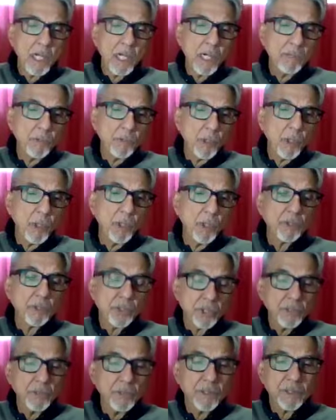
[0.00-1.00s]
of all
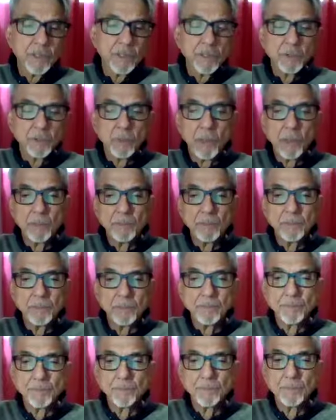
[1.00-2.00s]
jivas as well.
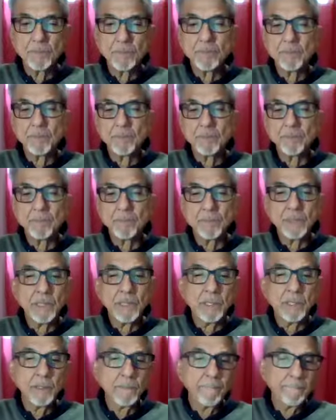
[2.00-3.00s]

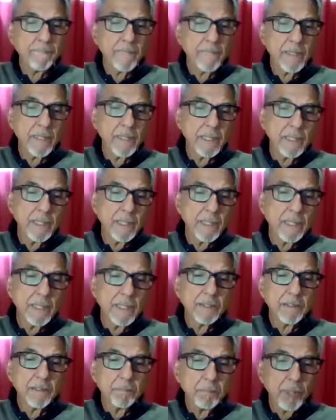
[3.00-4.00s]
You know,
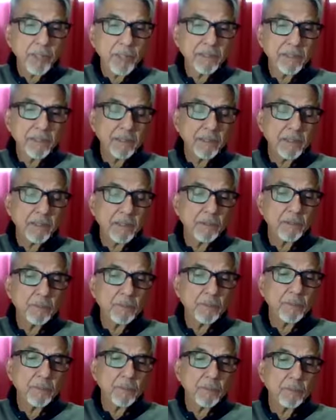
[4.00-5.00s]
the
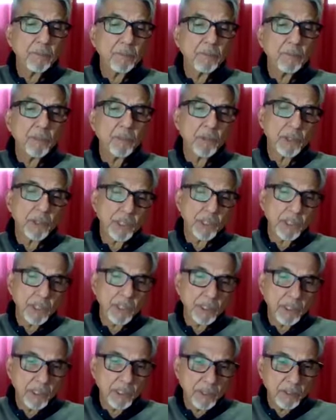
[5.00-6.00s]
positive, which
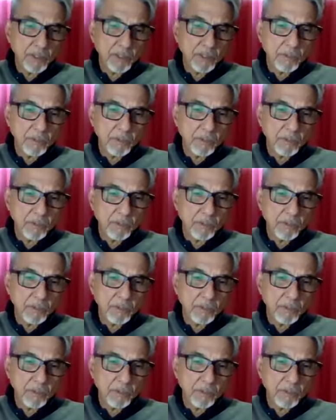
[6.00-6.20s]
are the